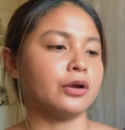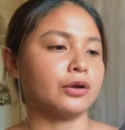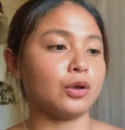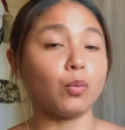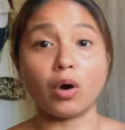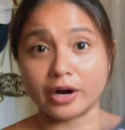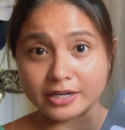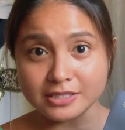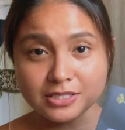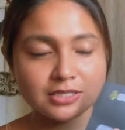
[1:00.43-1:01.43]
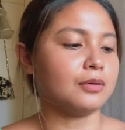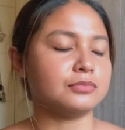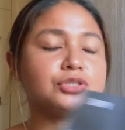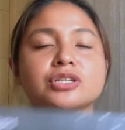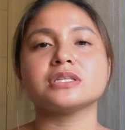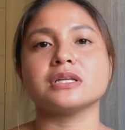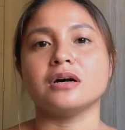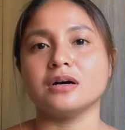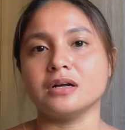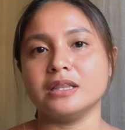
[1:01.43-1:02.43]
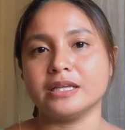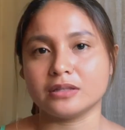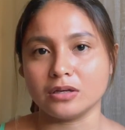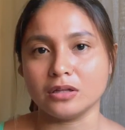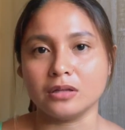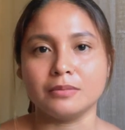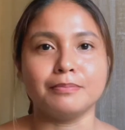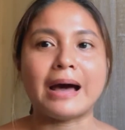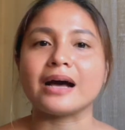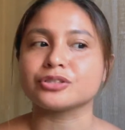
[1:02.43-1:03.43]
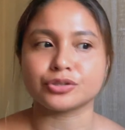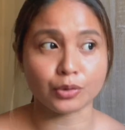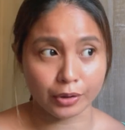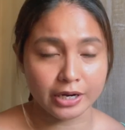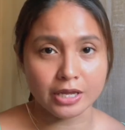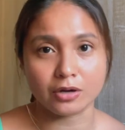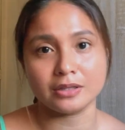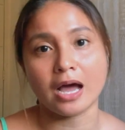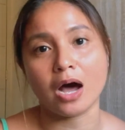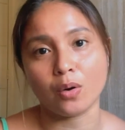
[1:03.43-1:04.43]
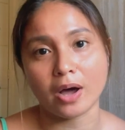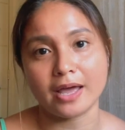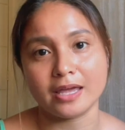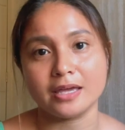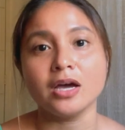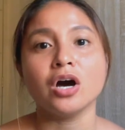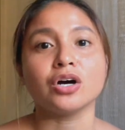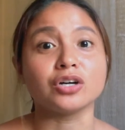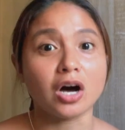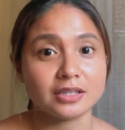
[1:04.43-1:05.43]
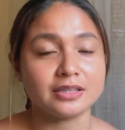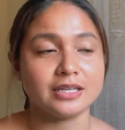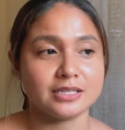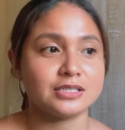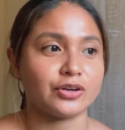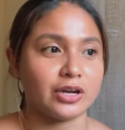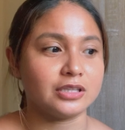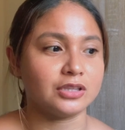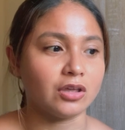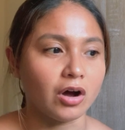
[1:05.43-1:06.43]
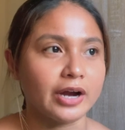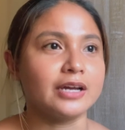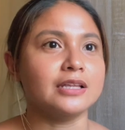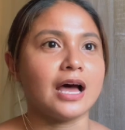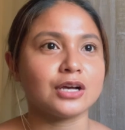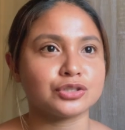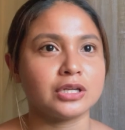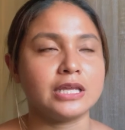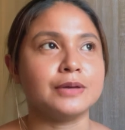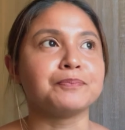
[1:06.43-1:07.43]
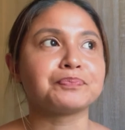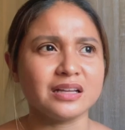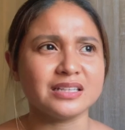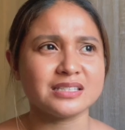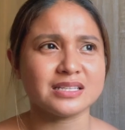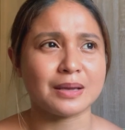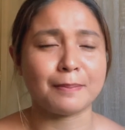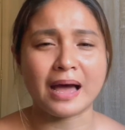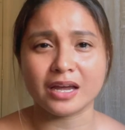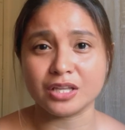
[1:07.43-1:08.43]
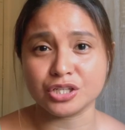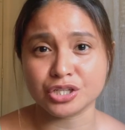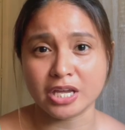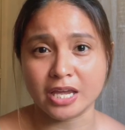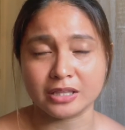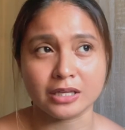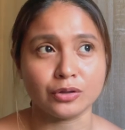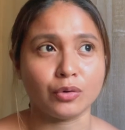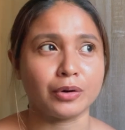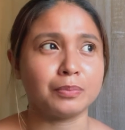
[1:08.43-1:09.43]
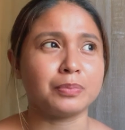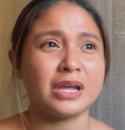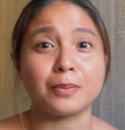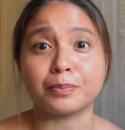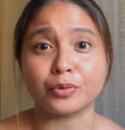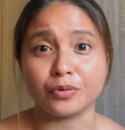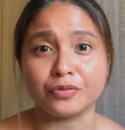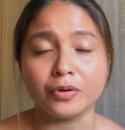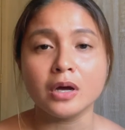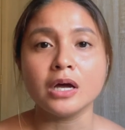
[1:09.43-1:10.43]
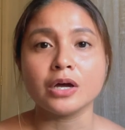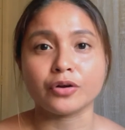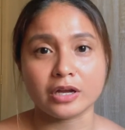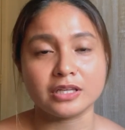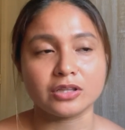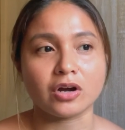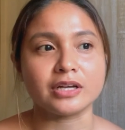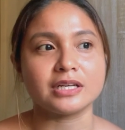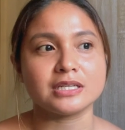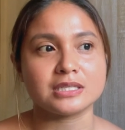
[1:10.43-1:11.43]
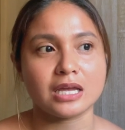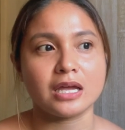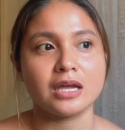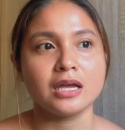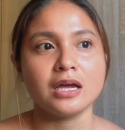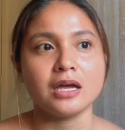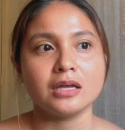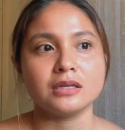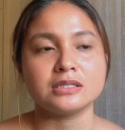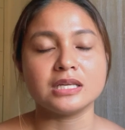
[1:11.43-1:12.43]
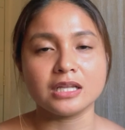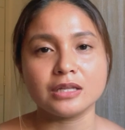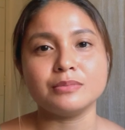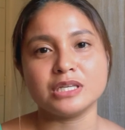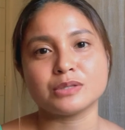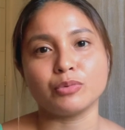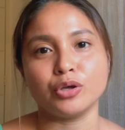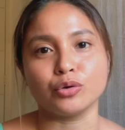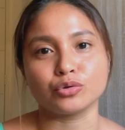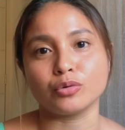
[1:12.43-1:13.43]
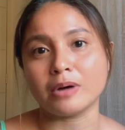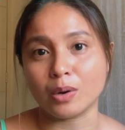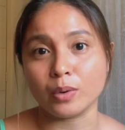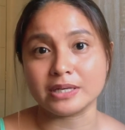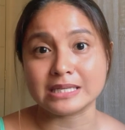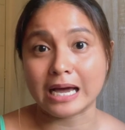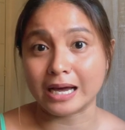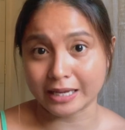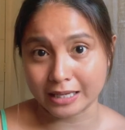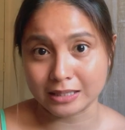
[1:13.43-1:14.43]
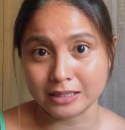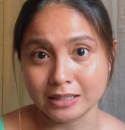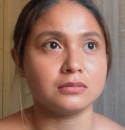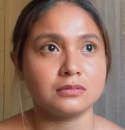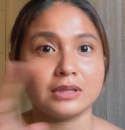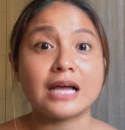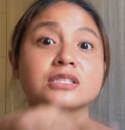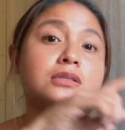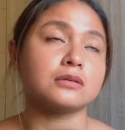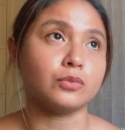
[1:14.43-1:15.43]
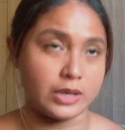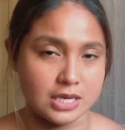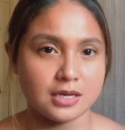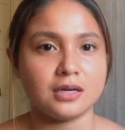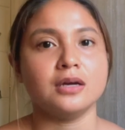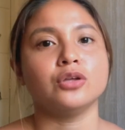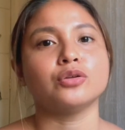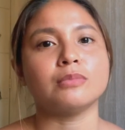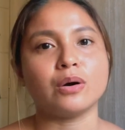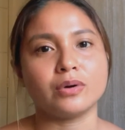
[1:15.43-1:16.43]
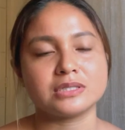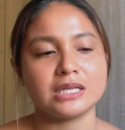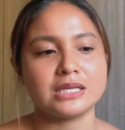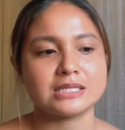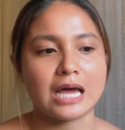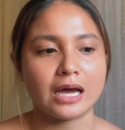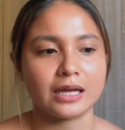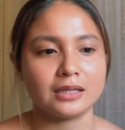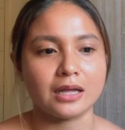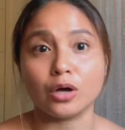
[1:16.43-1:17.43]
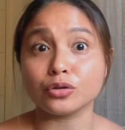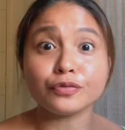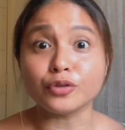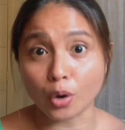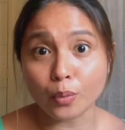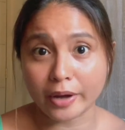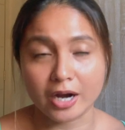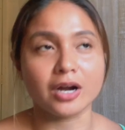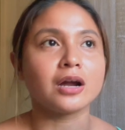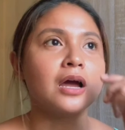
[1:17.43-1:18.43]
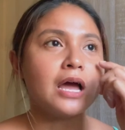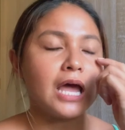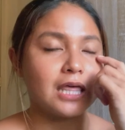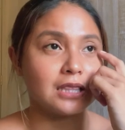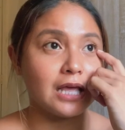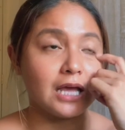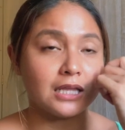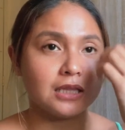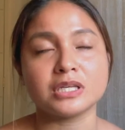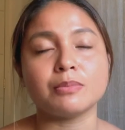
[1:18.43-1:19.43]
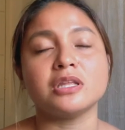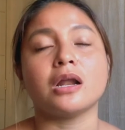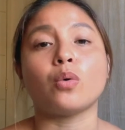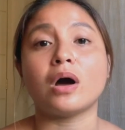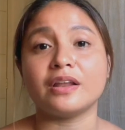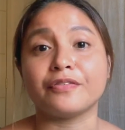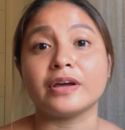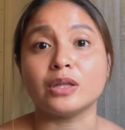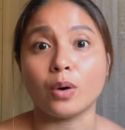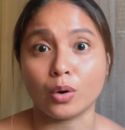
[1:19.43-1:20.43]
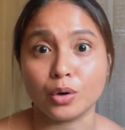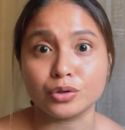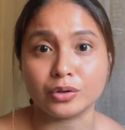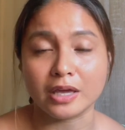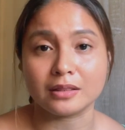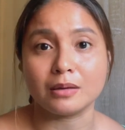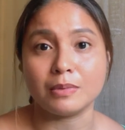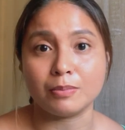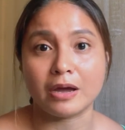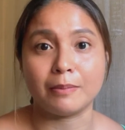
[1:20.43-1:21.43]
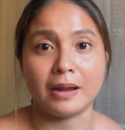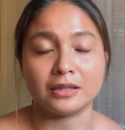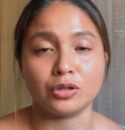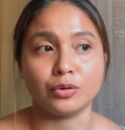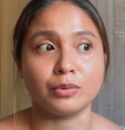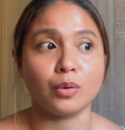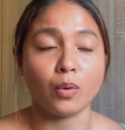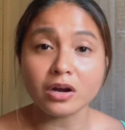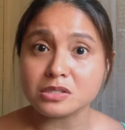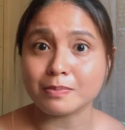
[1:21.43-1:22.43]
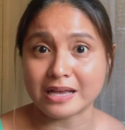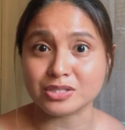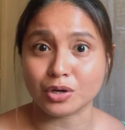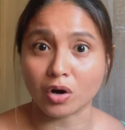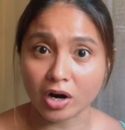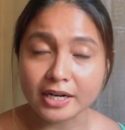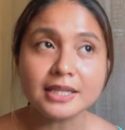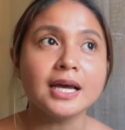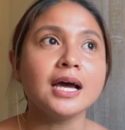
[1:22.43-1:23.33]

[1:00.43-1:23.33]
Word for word: Rewards. Just a little backstory on how I got this credit card. Actually, this is a bank-initiated or pre-approved credit card kasi sila na mismo yung tumawag sa akin. Last week, tumawag sila sa akin out of nowhere. And then, sabi nila, qualified daw ako to get the BPI Platinum Rewards Mastercard.